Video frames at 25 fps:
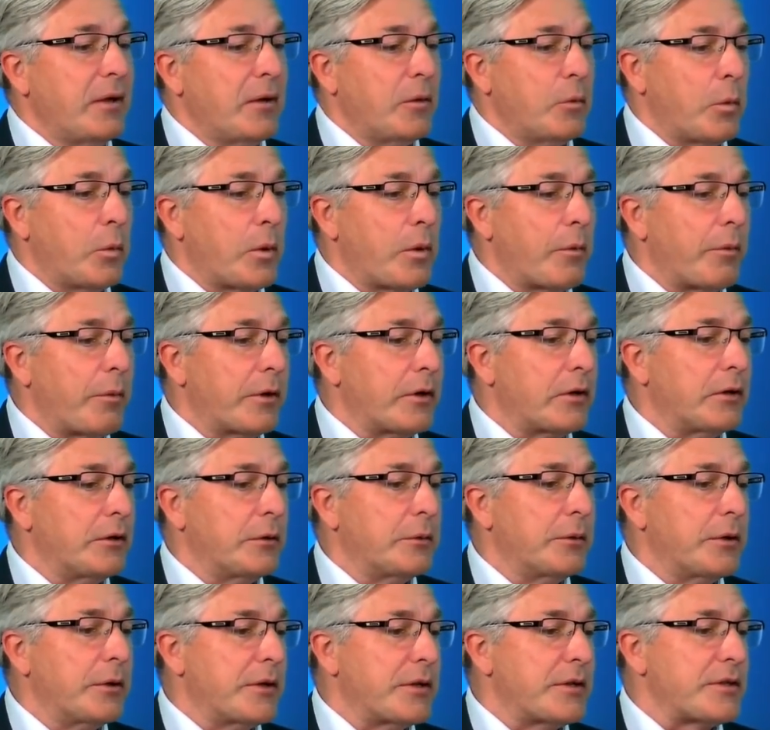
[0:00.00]
We are
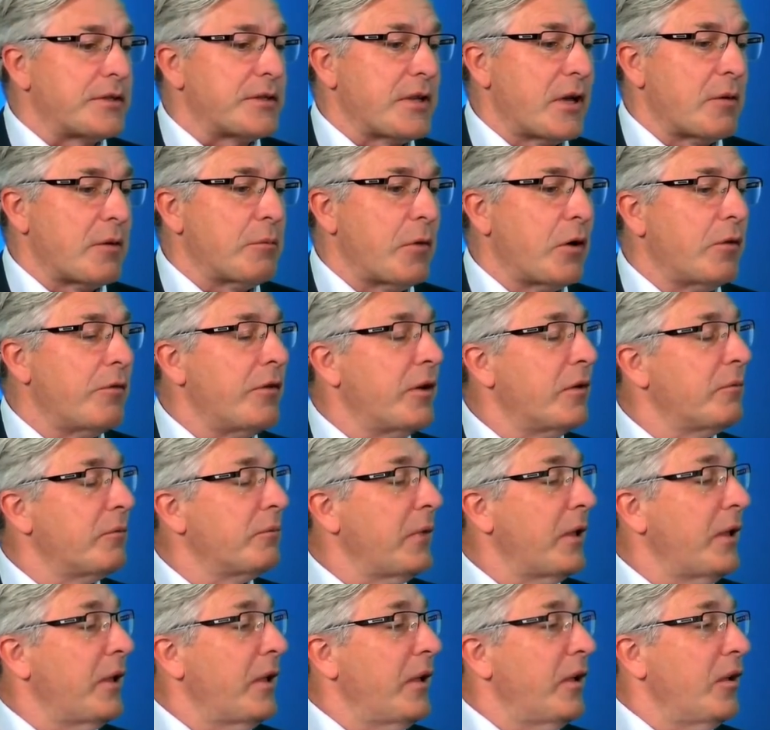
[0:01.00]
included in some of them,
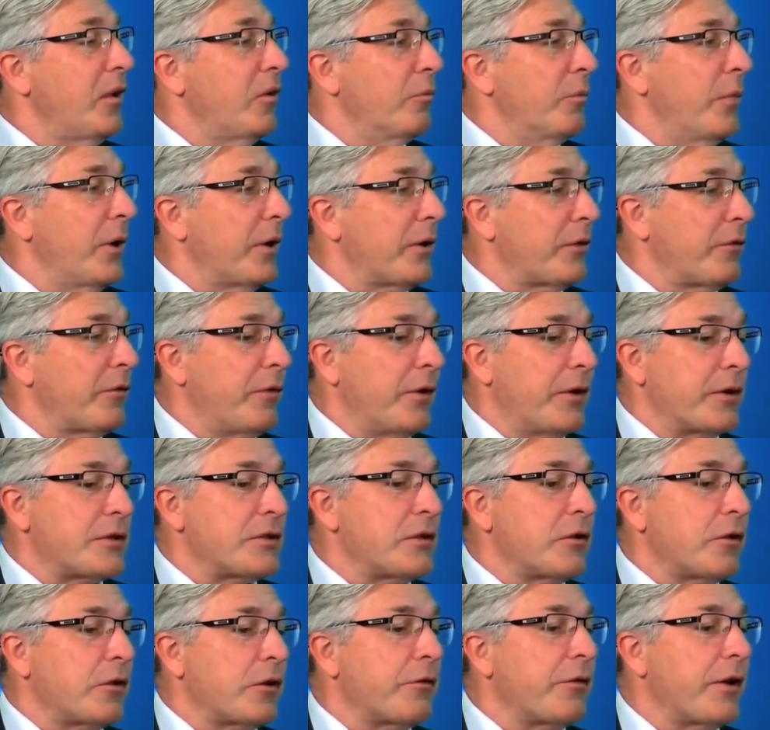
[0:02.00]
but there's
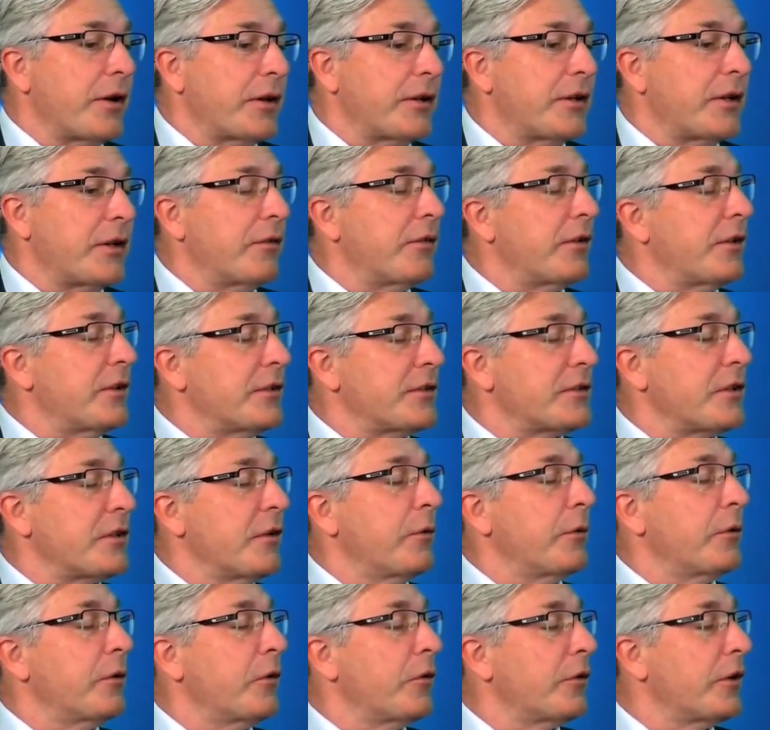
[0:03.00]
a lot of activities
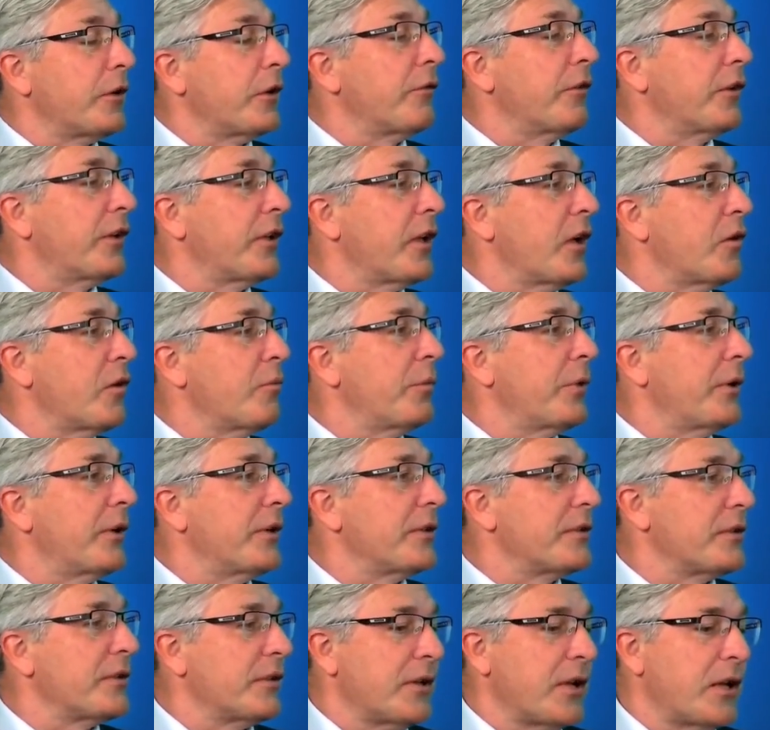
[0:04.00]
going on at the
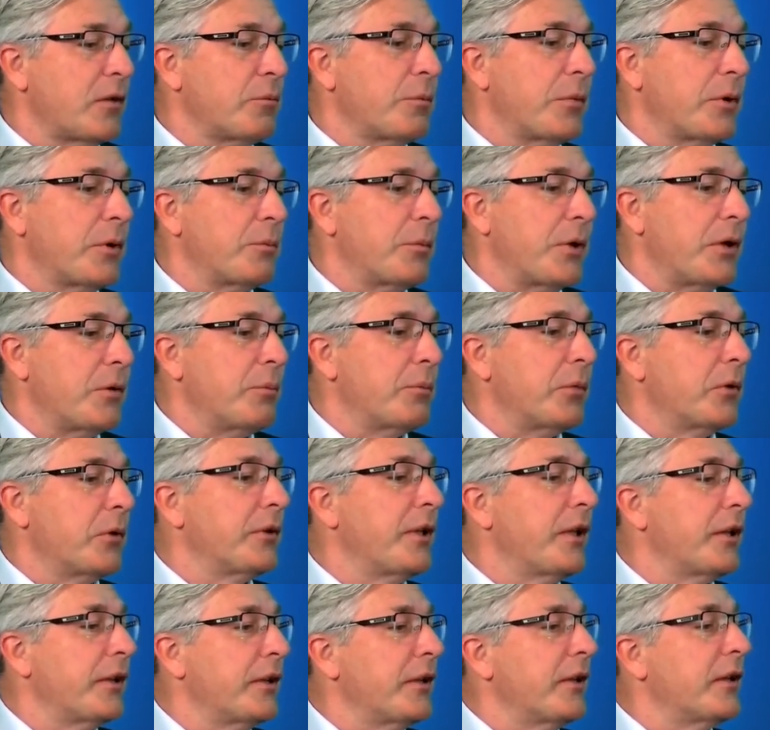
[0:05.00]
companies and helping people
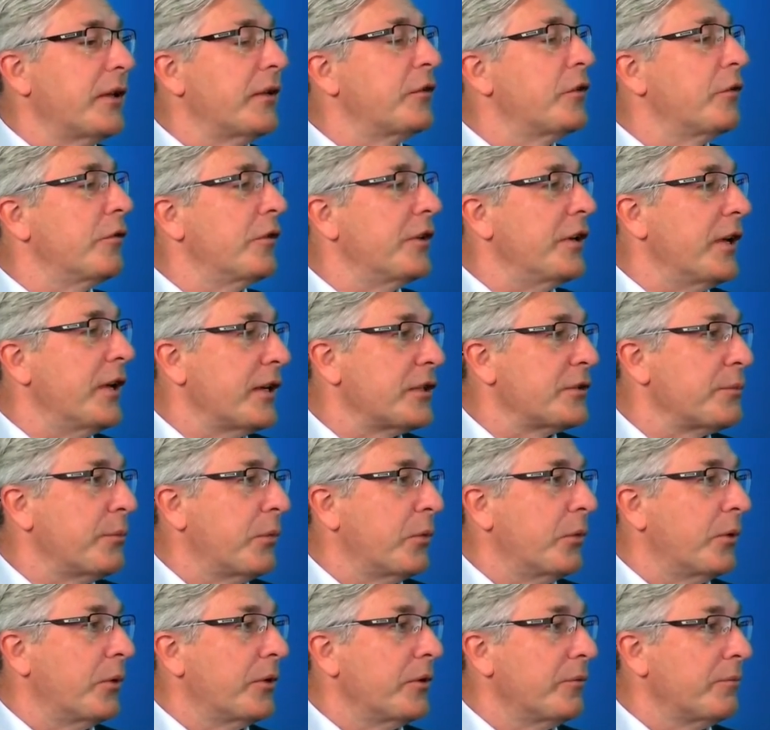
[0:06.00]
getting into the
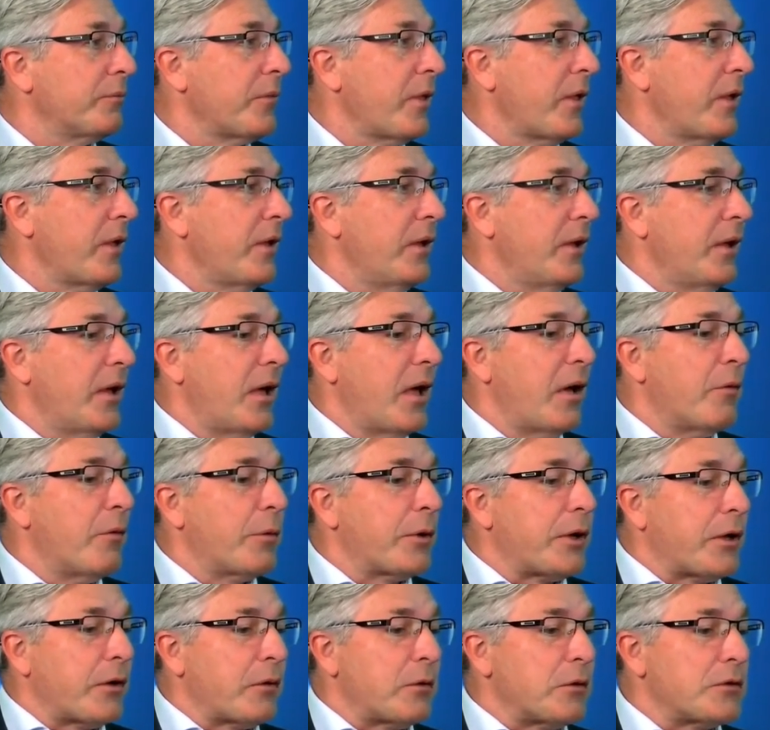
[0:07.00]
dashboard. And
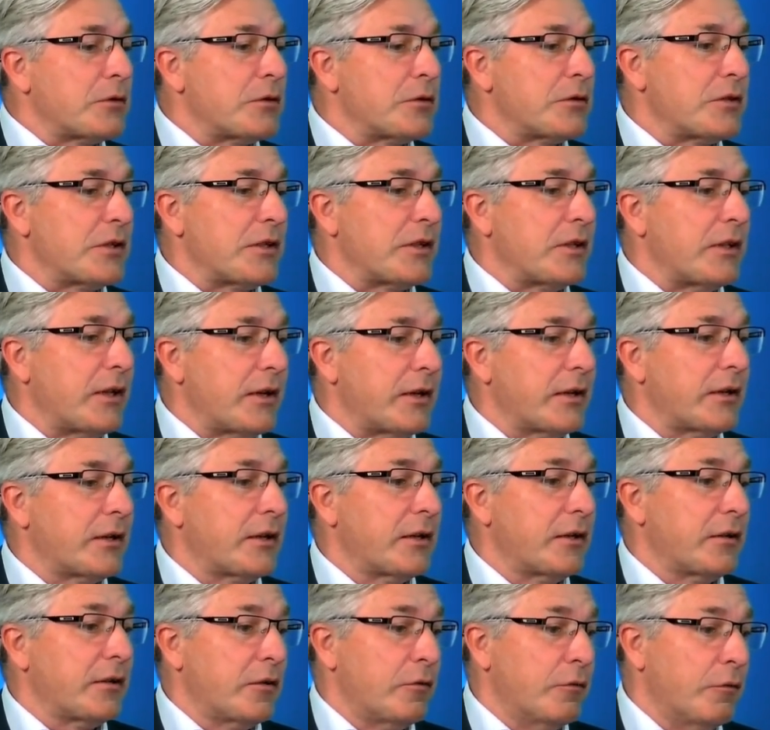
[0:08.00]
we can also see, like
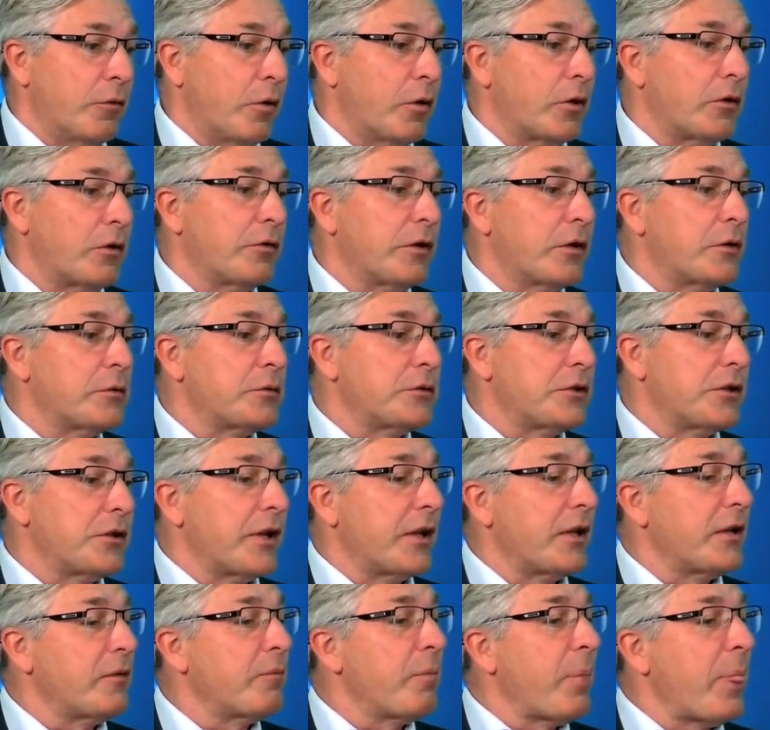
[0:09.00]
Volvo
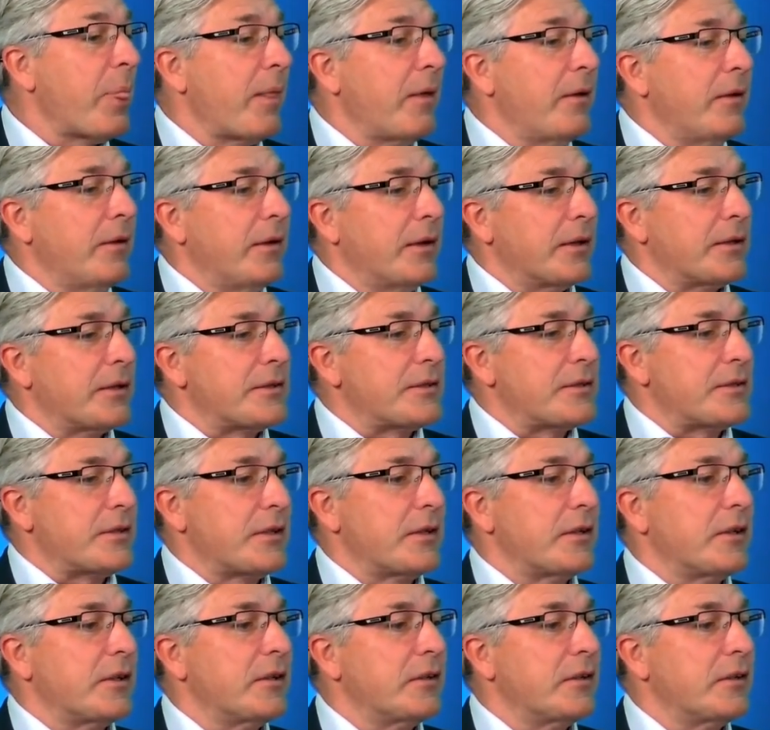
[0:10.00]
today, it's